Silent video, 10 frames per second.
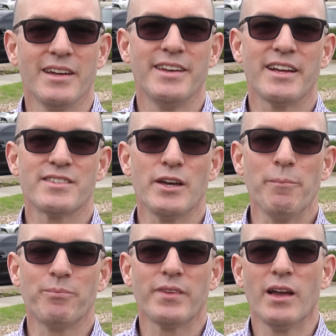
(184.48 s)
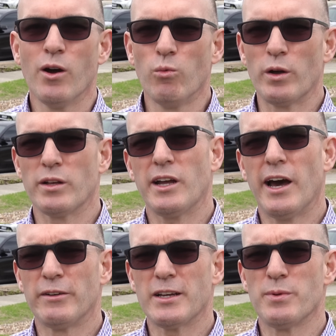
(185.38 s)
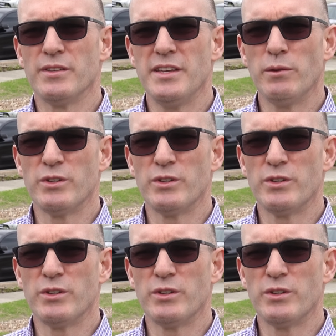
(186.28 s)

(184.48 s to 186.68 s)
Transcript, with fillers: Next up, what Car Expert did